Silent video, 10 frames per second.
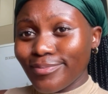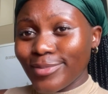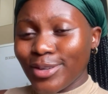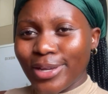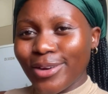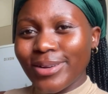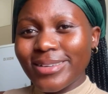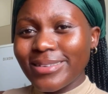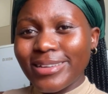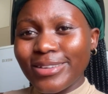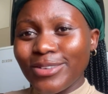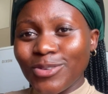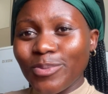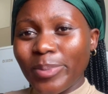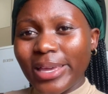You can honestly
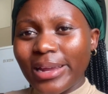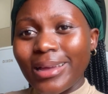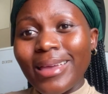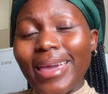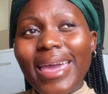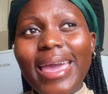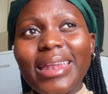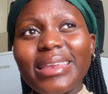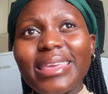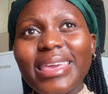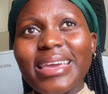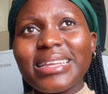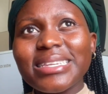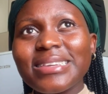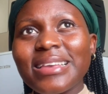do better and
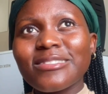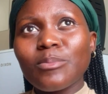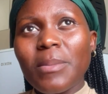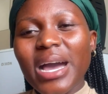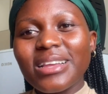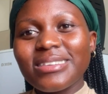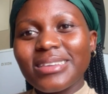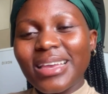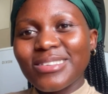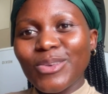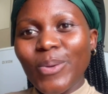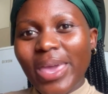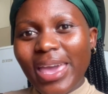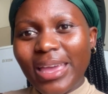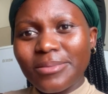get as much as you
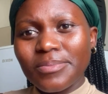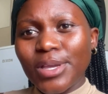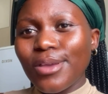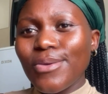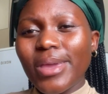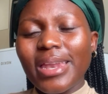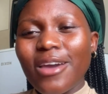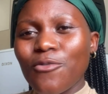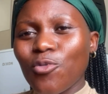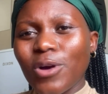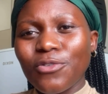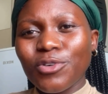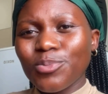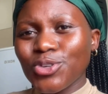can. You can have one from